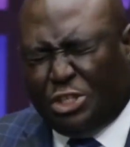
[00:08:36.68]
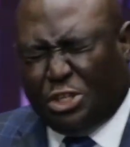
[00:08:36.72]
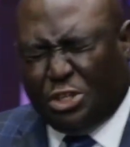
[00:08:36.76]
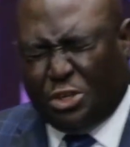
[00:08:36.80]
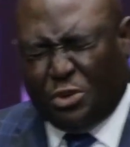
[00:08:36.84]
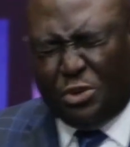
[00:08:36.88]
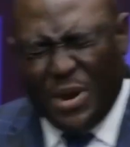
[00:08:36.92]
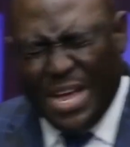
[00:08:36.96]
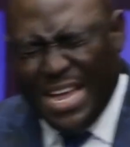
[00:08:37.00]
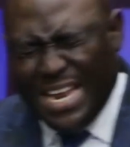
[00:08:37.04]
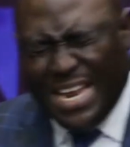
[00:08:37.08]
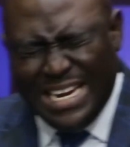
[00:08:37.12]

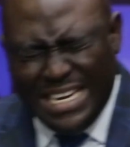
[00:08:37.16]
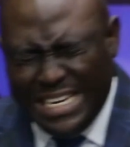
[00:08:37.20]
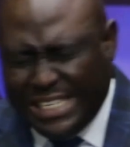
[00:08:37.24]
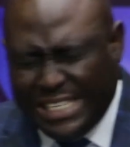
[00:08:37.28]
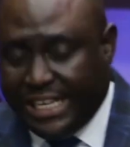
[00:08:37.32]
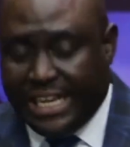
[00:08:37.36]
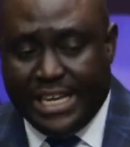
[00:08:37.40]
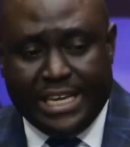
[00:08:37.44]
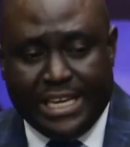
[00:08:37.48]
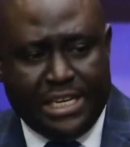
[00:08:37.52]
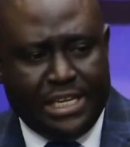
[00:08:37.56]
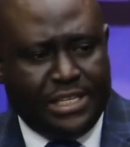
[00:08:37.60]

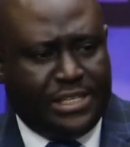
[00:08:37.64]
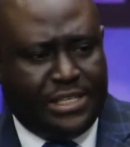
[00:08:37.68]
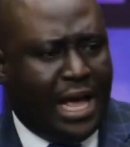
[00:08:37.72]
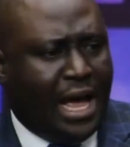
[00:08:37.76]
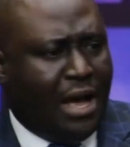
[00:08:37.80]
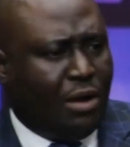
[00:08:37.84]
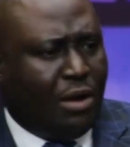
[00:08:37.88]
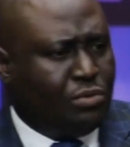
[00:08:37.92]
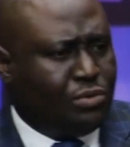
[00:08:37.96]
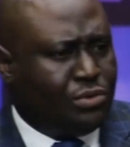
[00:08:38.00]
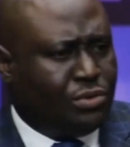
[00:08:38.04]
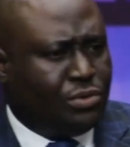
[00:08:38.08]
trained in his
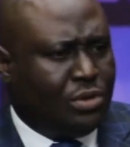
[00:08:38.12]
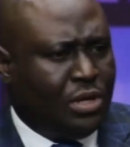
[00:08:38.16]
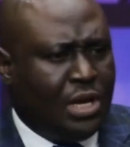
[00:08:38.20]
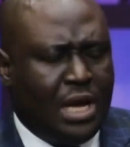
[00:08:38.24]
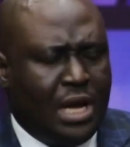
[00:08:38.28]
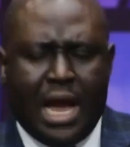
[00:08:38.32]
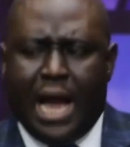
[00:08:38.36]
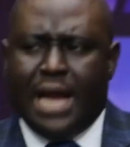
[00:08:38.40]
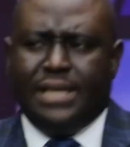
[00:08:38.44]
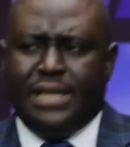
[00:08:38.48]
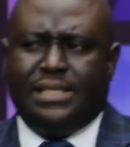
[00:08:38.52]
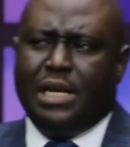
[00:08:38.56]
house.
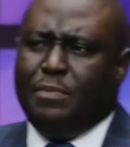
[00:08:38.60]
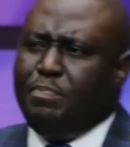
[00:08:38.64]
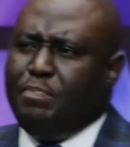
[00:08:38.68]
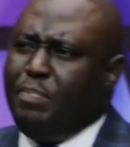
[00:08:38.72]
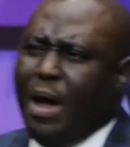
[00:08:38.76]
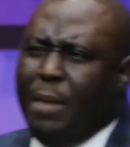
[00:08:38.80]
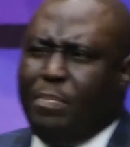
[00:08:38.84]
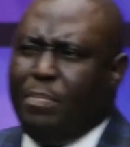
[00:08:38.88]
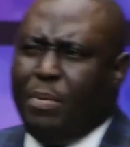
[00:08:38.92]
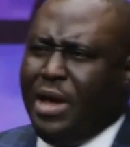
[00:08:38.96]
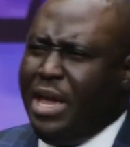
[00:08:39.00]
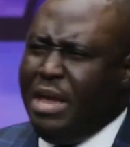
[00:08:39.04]
I said,
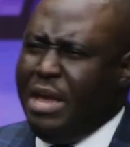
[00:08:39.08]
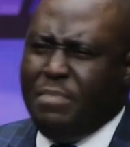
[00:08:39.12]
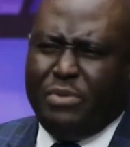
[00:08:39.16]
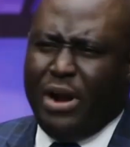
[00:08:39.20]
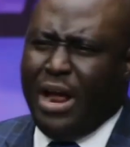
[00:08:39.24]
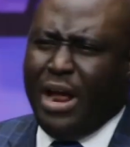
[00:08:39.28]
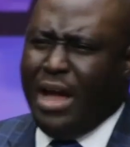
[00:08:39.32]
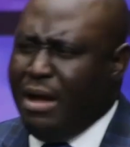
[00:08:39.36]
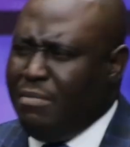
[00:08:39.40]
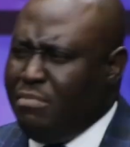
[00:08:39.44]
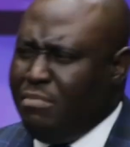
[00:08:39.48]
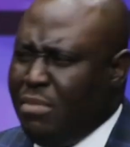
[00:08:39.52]
Papa
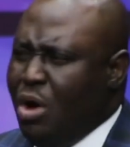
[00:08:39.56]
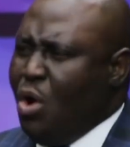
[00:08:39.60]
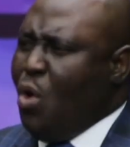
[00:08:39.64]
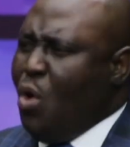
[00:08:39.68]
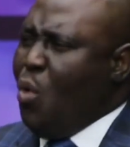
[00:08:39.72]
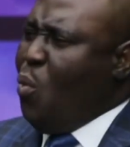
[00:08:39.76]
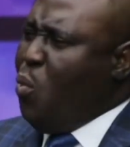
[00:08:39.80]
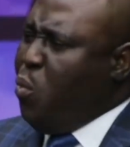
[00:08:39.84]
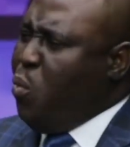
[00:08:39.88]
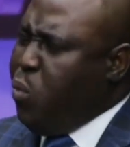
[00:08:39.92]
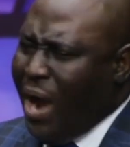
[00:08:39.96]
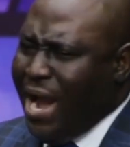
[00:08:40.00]
Abraham,
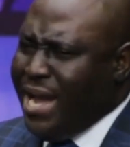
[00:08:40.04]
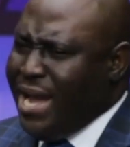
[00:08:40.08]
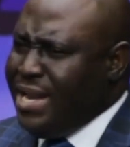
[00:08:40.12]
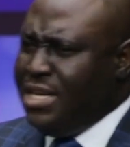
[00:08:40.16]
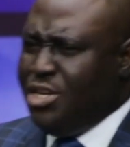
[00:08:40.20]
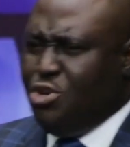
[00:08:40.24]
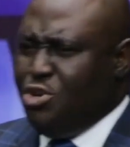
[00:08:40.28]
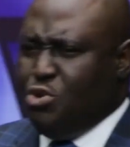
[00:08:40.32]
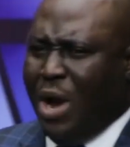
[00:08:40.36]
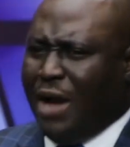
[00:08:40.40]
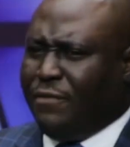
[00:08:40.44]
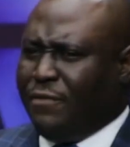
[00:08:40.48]
why
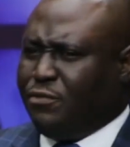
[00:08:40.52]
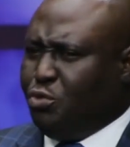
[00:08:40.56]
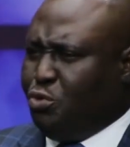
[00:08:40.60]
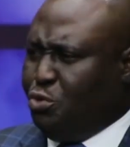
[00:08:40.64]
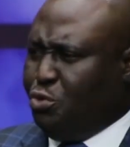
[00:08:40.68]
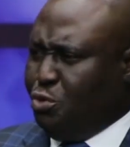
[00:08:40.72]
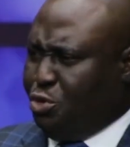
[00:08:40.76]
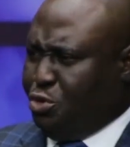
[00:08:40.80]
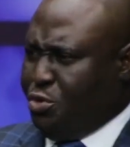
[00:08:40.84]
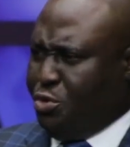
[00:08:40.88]
did you have to do